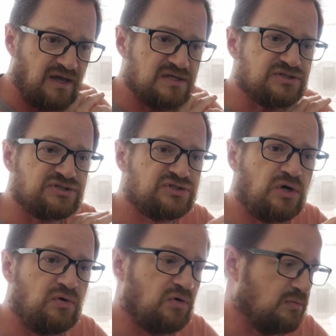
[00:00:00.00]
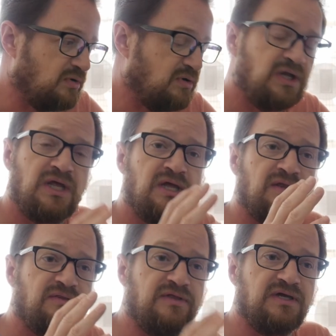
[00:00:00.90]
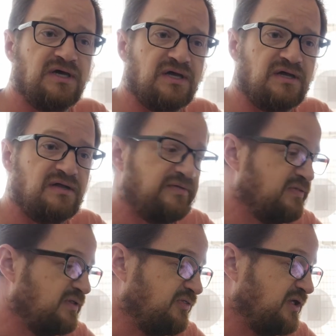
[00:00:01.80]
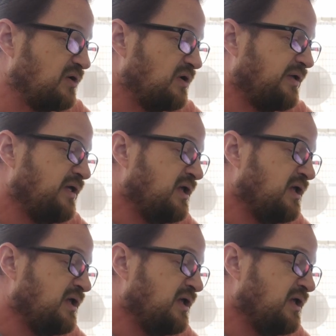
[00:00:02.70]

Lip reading: so horrible. The thing,